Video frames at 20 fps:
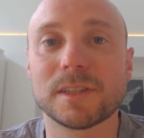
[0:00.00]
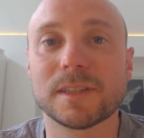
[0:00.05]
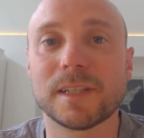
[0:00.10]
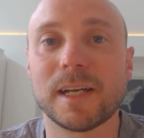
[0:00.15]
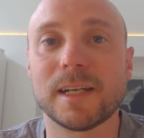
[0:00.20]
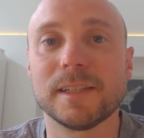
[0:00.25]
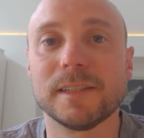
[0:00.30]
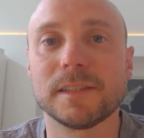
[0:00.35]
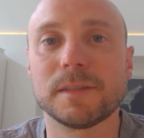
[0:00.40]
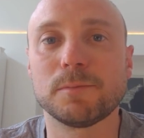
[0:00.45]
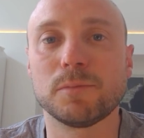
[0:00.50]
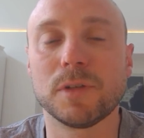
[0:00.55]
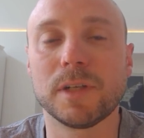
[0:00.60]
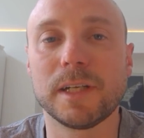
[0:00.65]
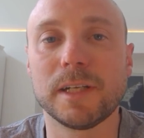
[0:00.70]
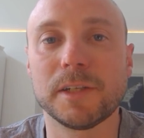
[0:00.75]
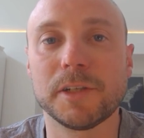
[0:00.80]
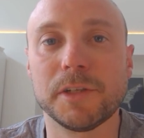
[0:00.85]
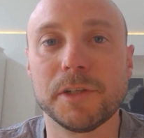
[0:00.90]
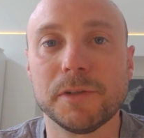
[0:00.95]
that is
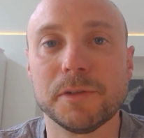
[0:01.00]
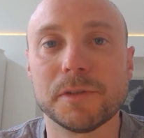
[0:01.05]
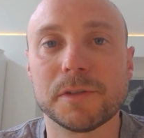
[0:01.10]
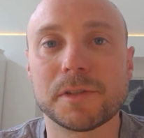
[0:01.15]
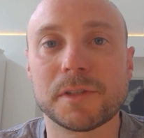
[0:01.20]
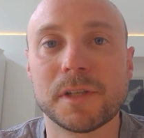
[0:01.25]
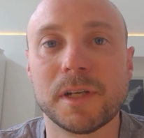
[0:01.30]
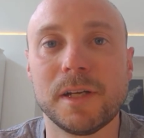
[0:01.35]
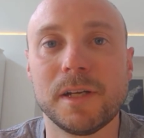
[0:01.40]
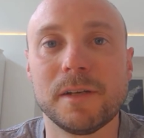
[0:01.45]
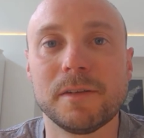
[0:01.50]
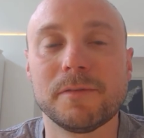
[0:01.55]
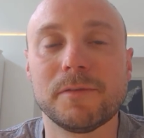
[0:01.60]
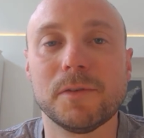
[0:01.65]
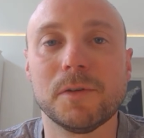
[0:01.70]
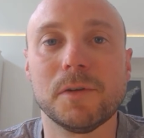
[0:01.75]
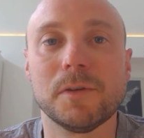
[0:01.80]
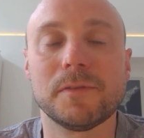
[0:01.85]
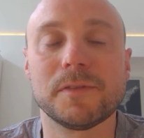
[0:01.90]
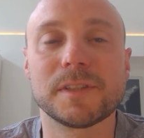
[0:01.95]
brilliant news
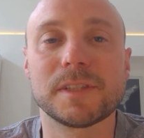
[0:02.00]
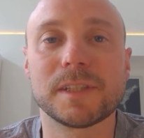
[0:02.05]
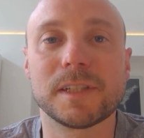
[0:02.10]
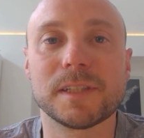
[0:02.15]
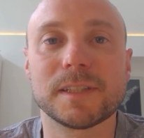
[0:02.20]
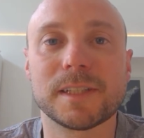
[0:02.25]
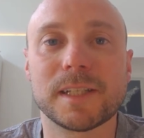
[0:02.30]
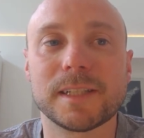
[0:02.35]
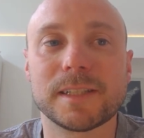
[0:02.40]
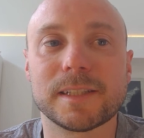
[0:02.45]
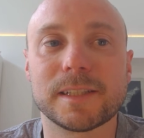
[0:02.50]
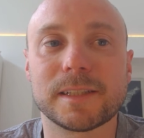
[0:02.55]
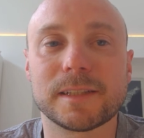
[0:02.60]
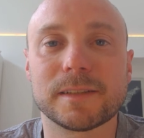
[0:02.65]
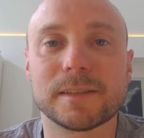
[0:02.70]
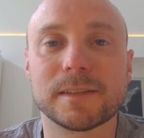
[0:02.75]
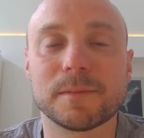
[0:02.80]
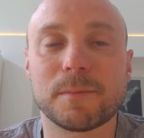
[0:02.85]
for facilitating